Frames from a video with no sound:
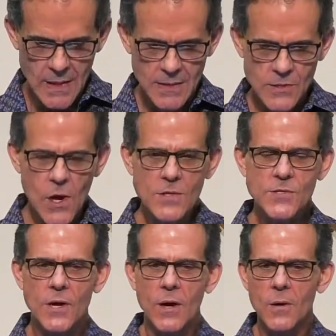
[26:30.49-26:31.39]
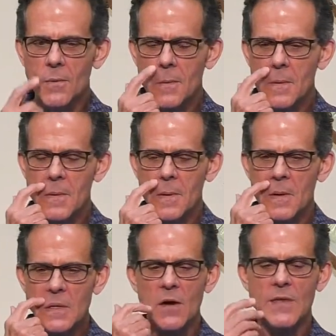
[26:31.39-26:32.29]
There's also,
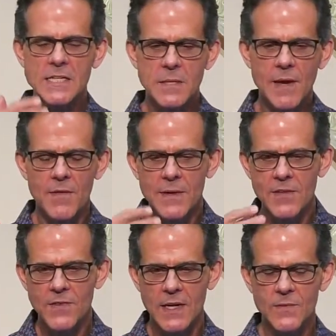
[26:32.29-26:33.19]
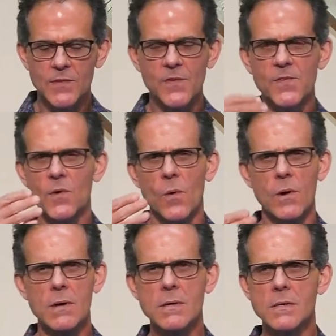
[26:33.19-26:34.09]
that's about being thankful
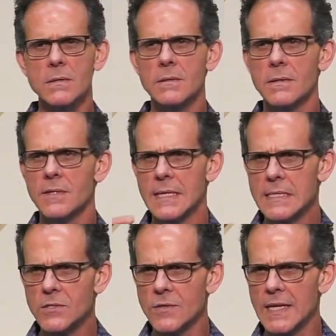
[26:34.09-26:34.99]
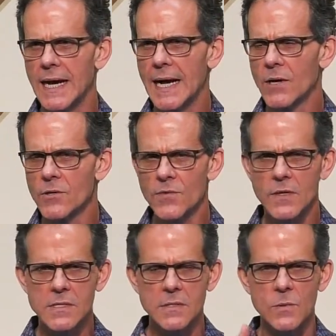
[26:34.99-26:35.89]
for things on the outer,
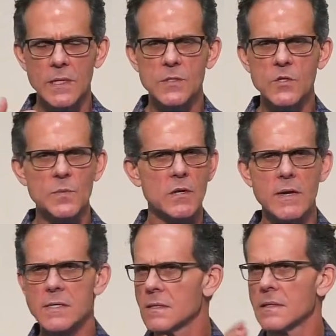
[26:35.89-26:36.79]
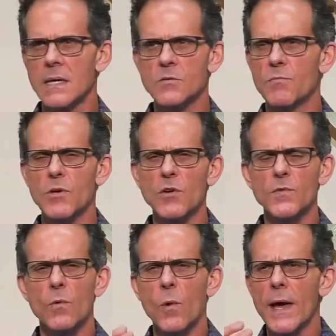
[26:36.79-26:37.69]
things that we experience, and that's a
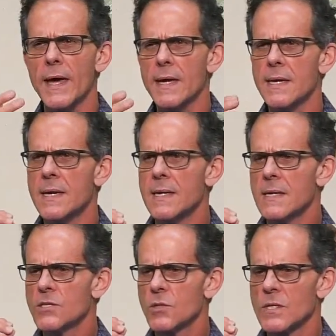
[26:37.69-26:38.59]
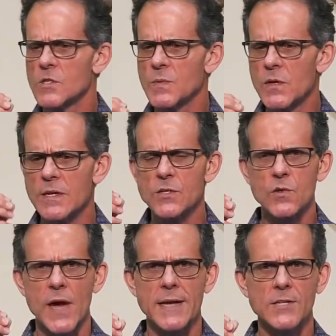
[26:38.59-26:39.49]
beautiful way to experience
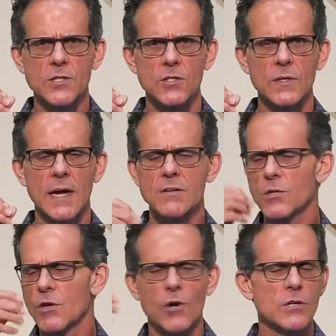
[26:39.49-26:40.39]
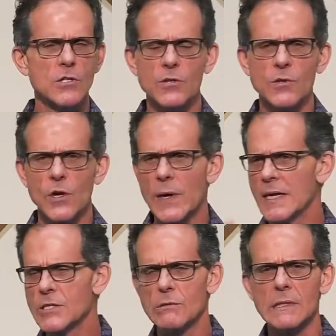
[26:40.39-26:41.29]
gratitude. I also encourage you to do a
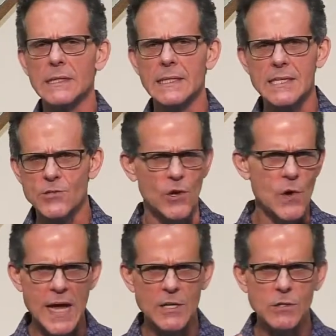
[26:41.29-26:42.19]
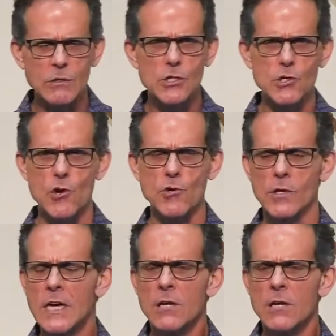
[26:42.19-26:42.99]
gratitude list or a gratitude journal,